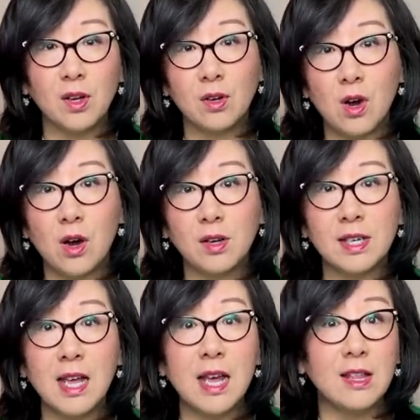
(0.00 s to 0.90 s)
called
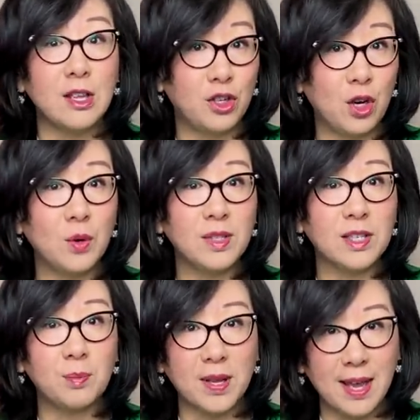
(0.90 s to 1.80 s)
The Show
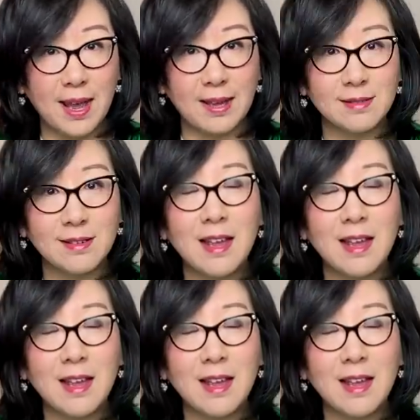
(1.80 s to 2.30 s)
Just Began.